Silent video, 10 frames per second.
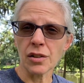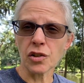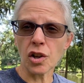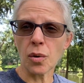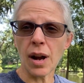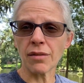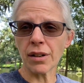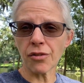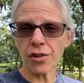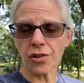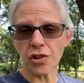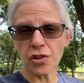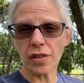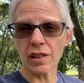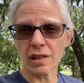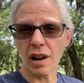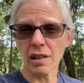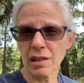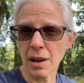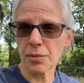So I've never understood this
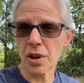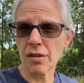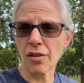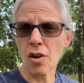concept of,